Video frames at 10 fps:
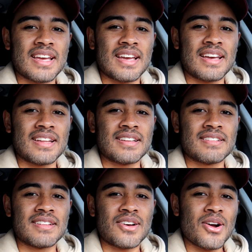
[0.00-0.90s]

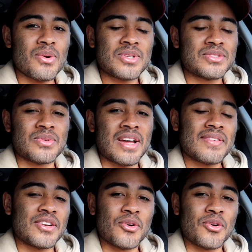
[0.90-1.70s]
and the car was driving